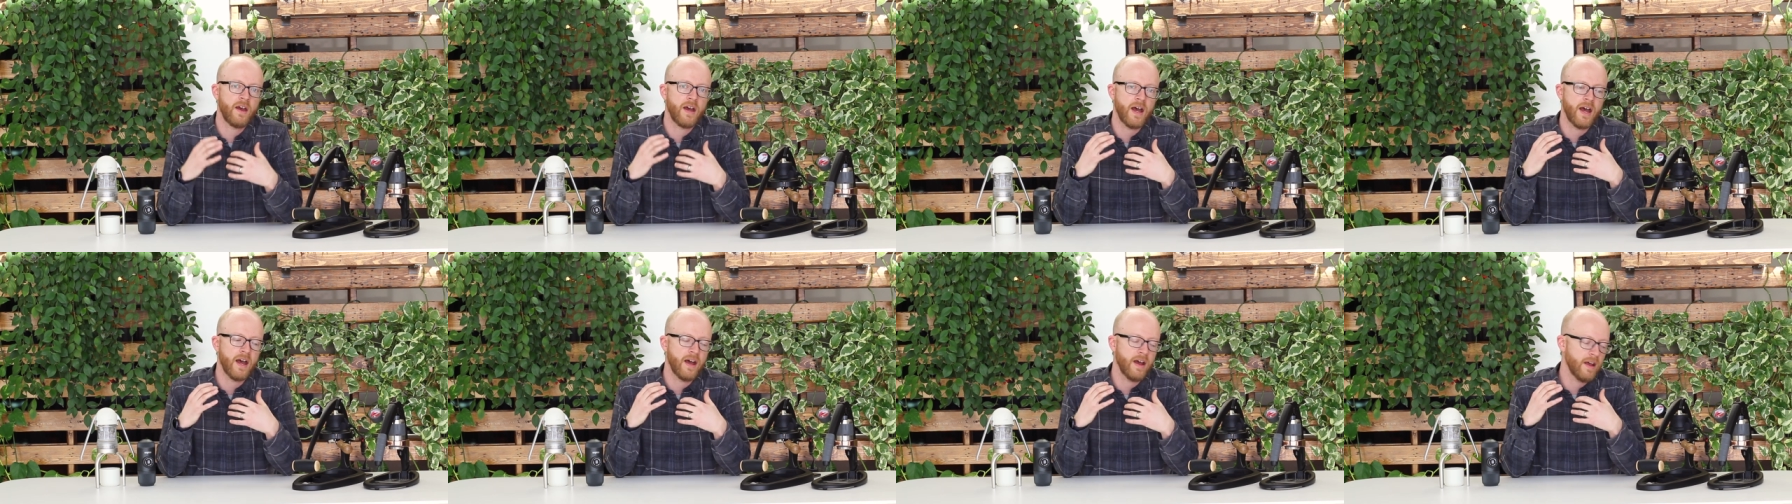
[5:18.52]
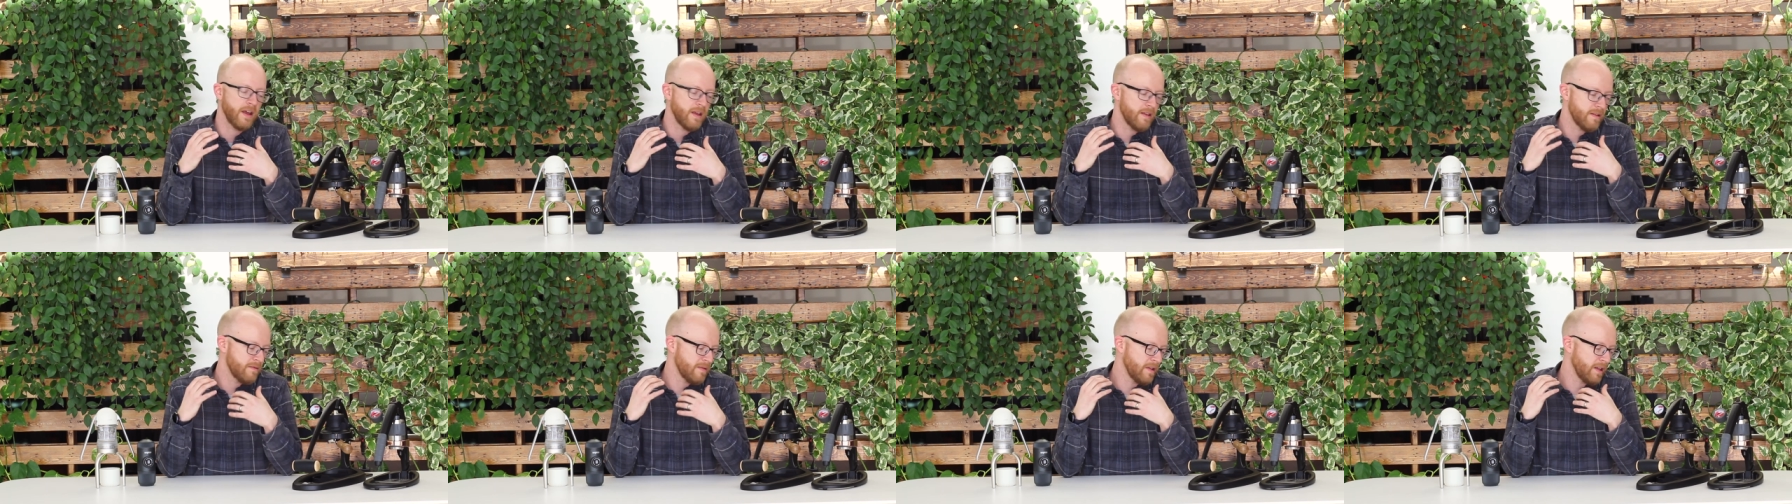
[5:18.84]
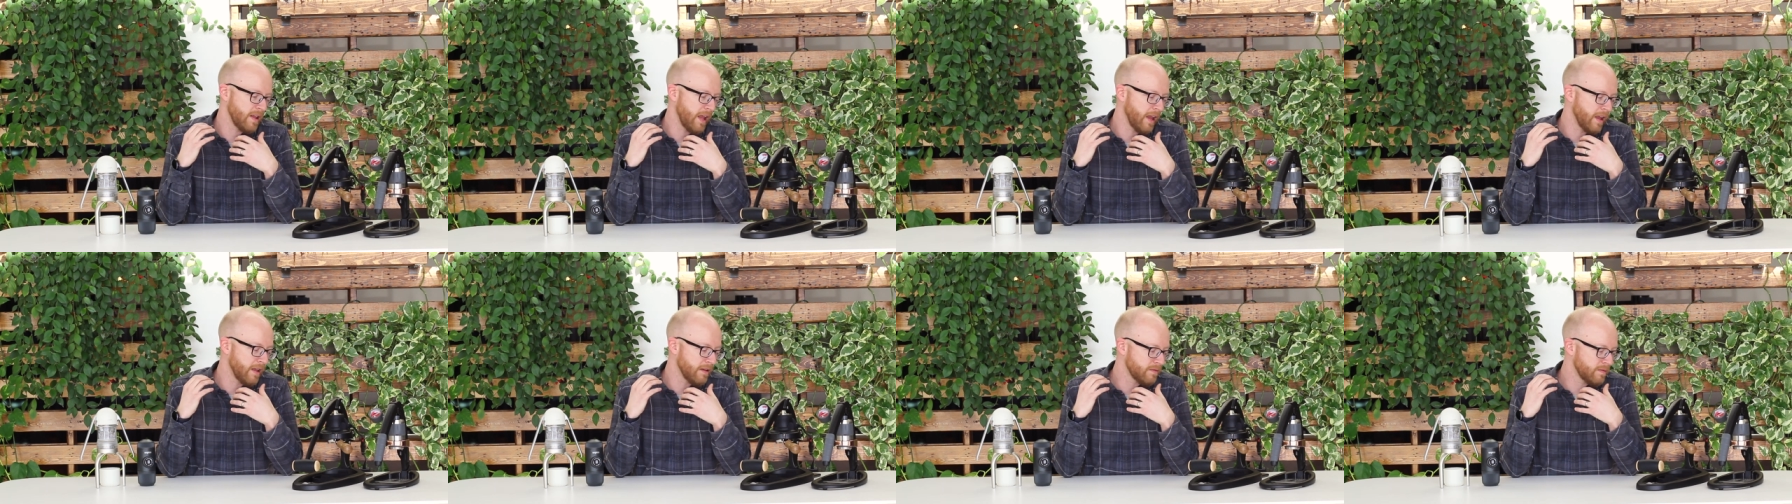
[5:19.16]
Uh,
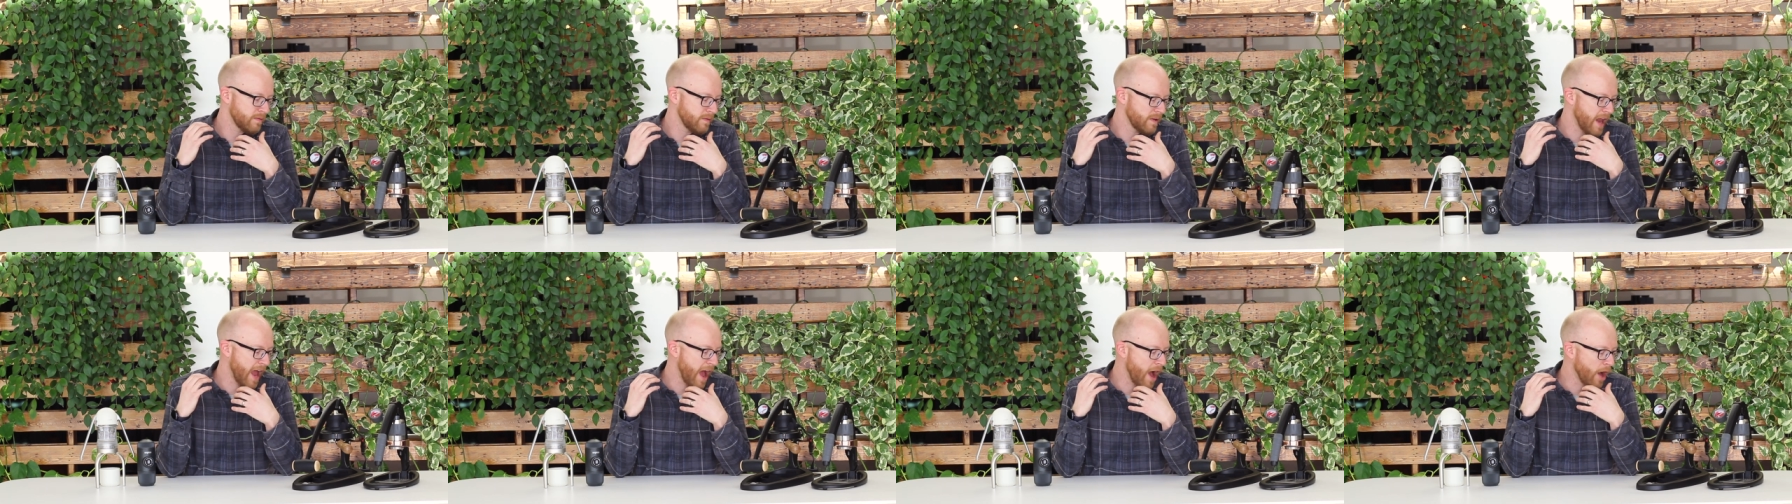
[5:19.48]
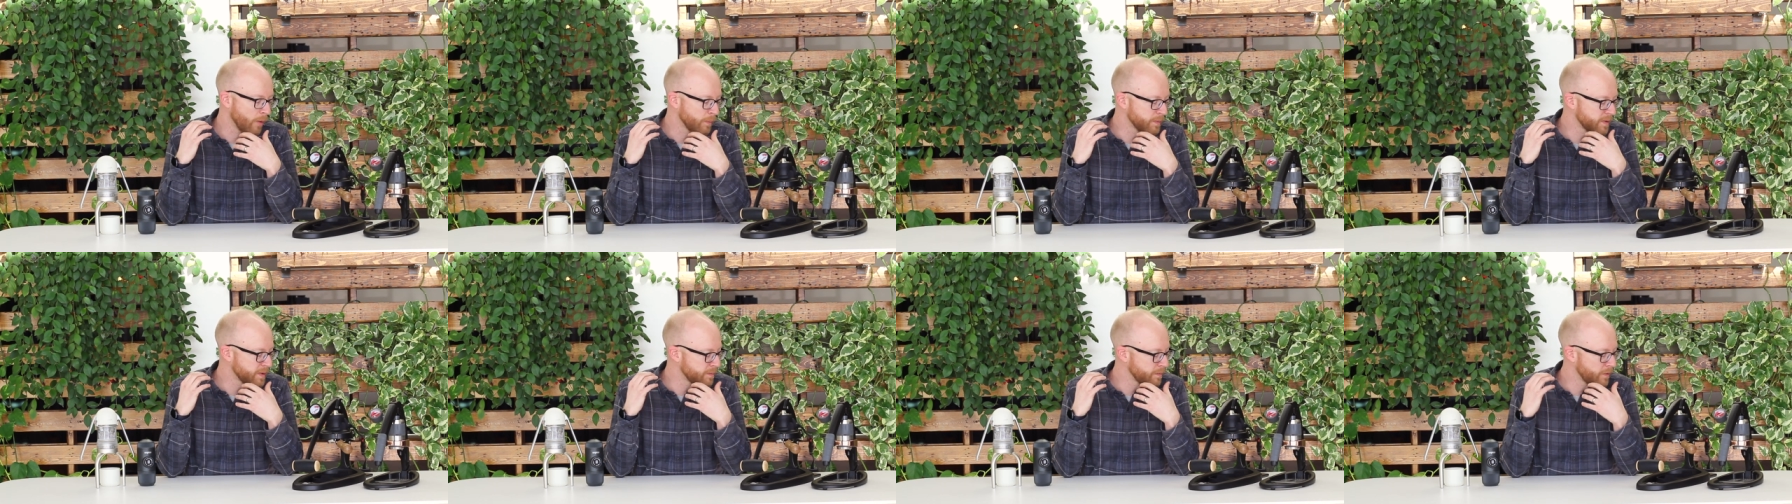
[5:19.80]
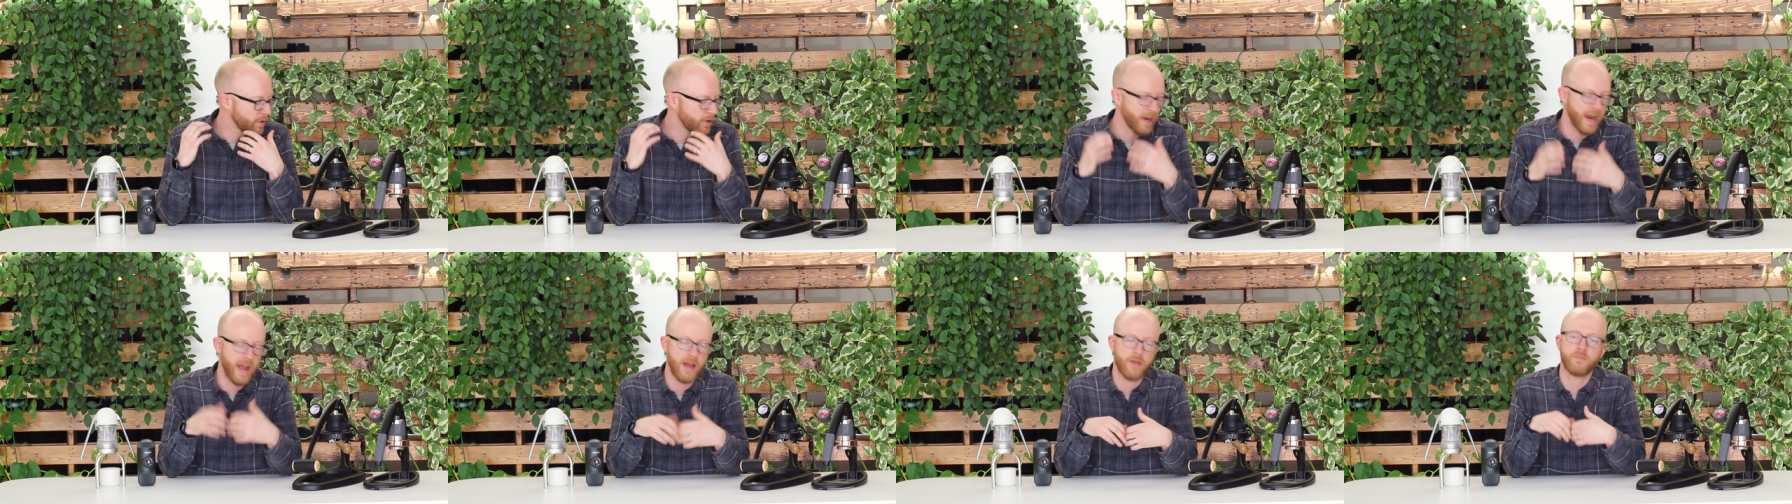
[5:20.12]
it helps
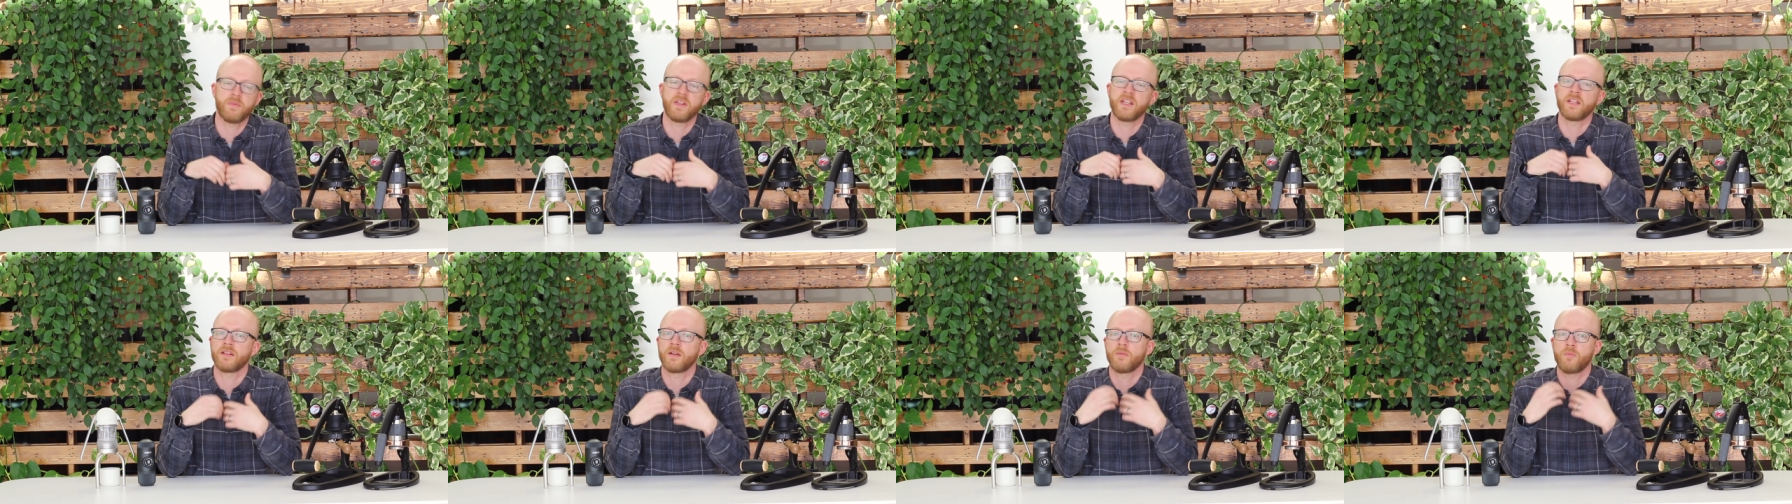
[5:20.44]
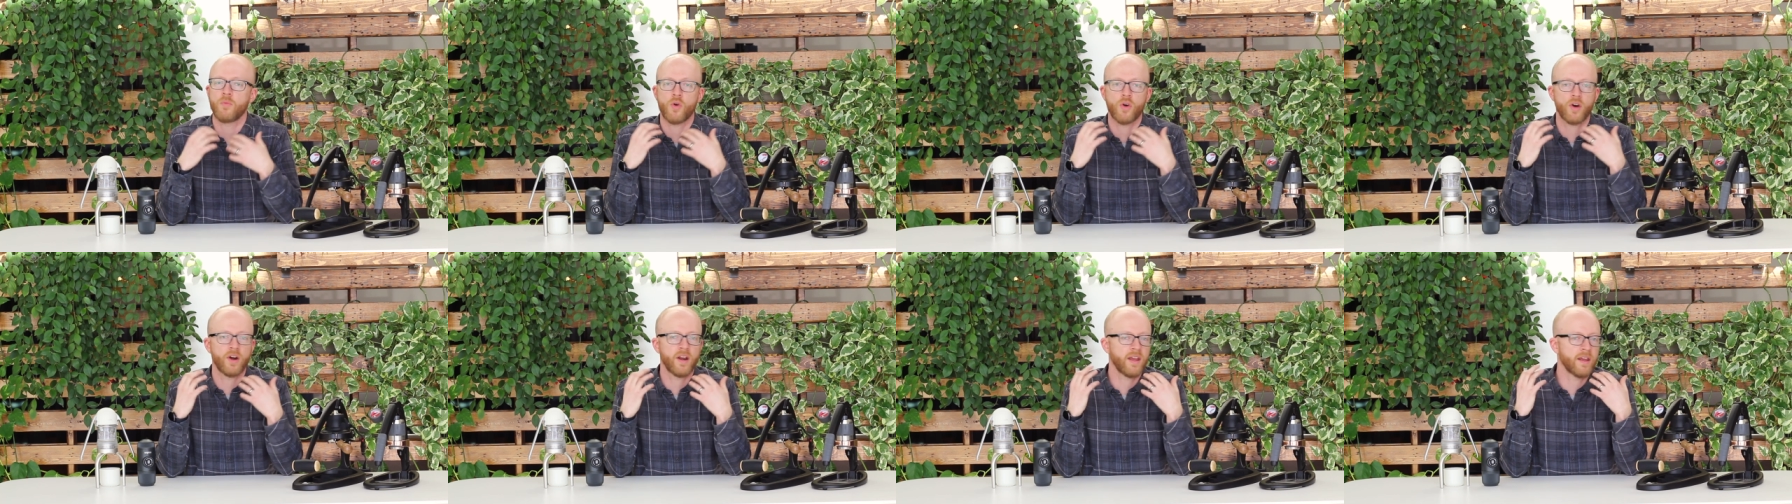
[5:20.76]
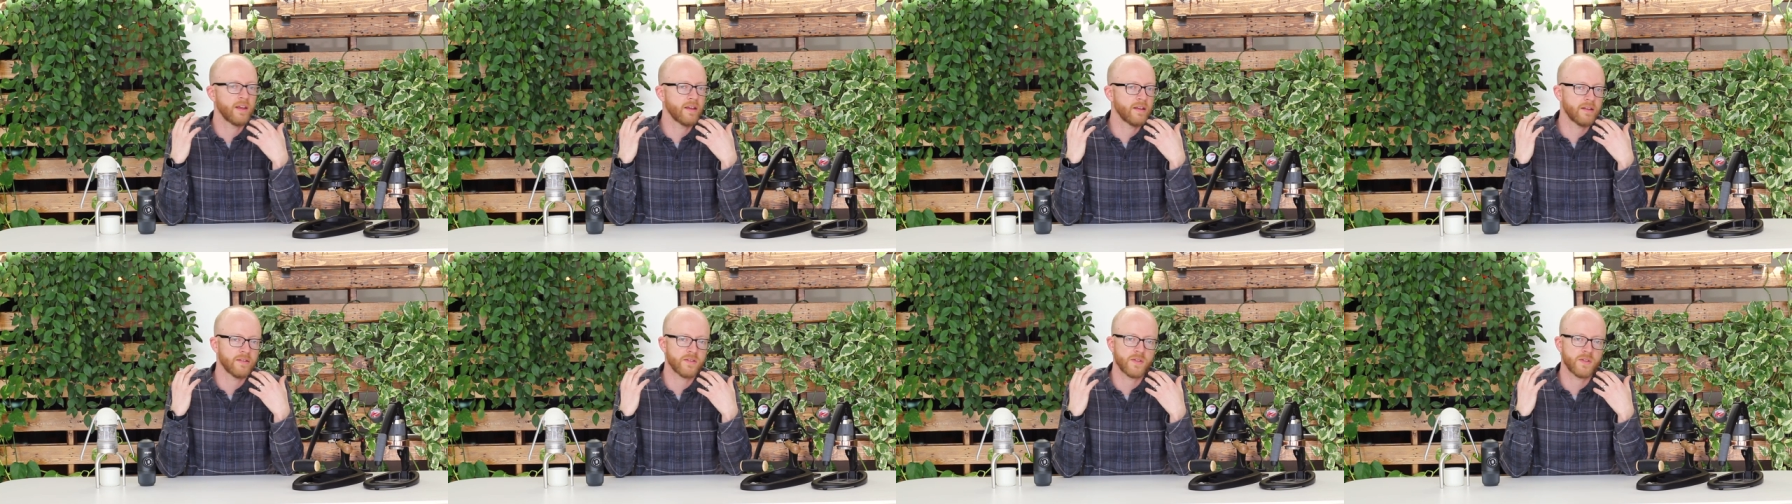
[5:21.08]
ground me in the morning.